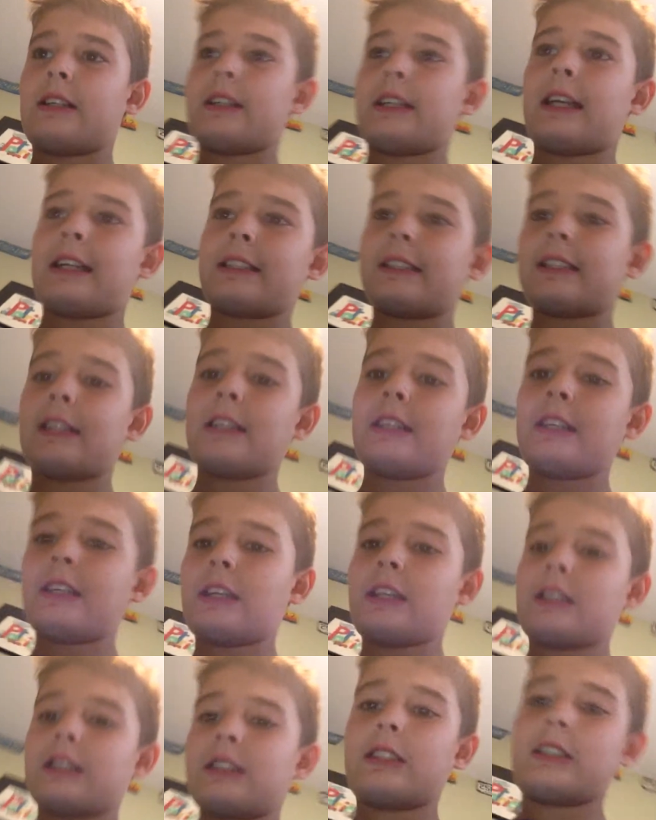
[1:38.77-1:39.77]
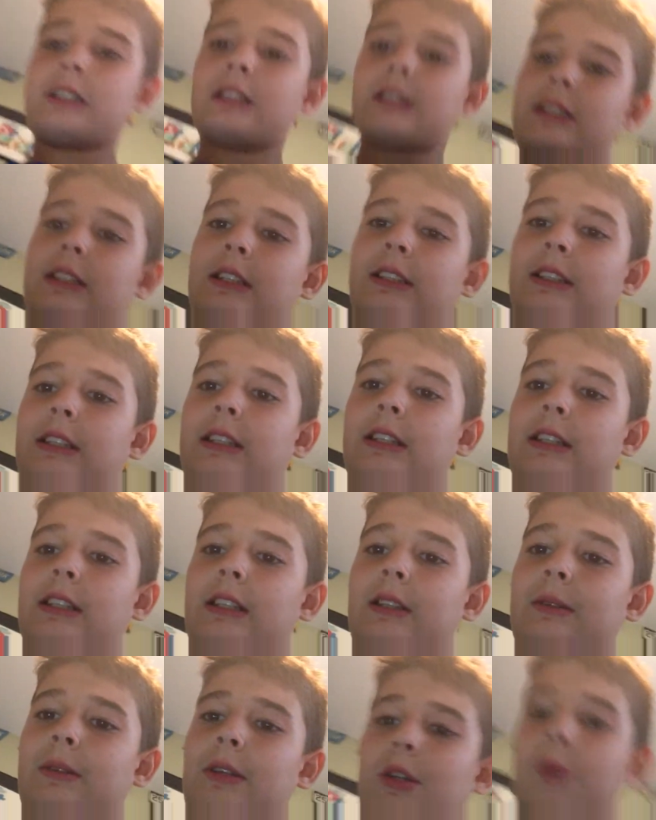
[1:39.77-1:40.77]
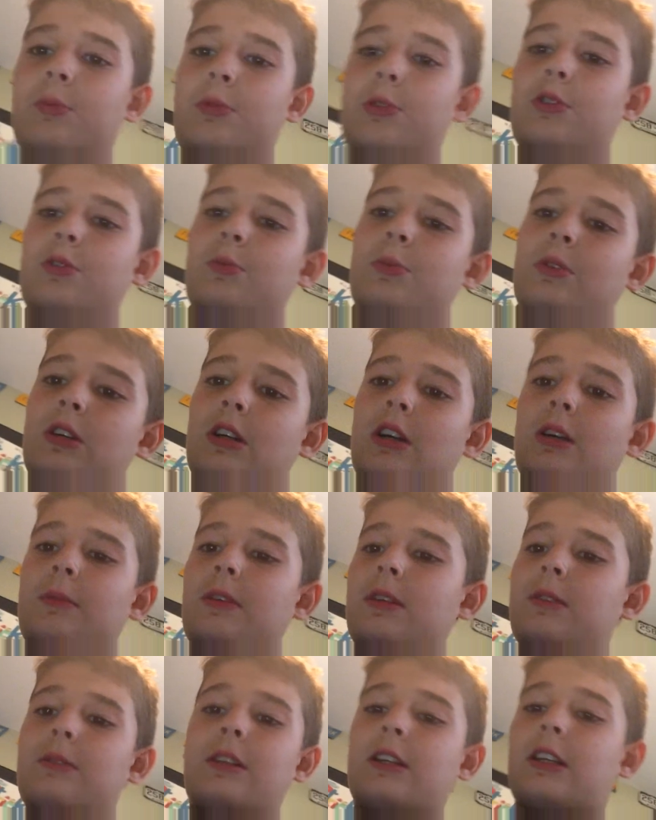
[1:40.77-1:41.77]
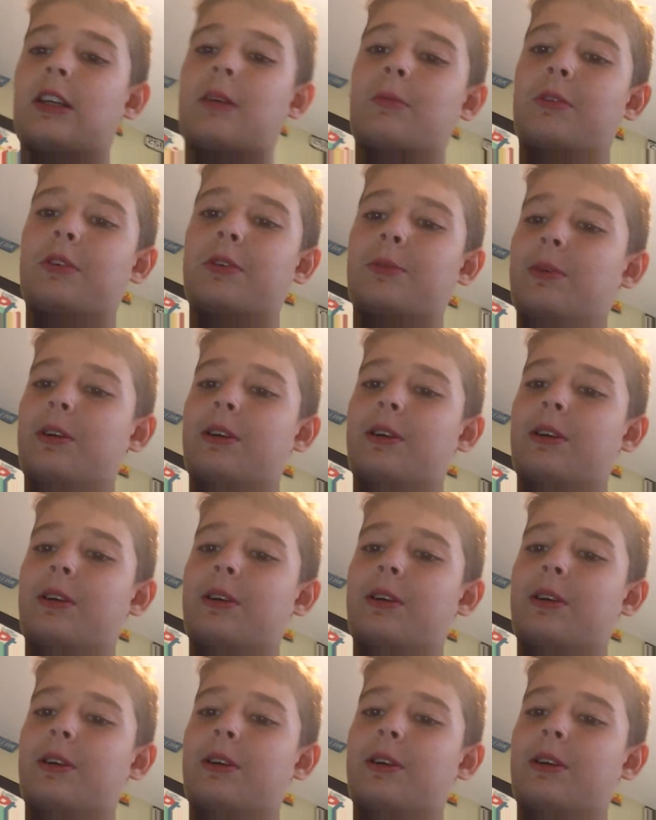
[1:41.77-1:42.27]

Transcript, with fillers: SNES and then a um, GameCube. I mean, not GameCube,